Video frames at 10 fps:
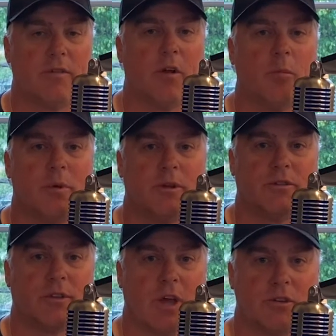an open
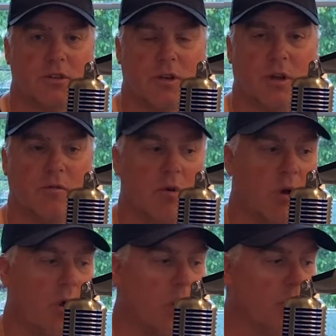discussion of
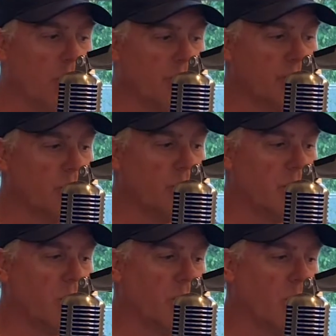what is going
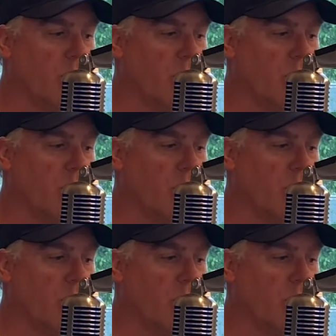on.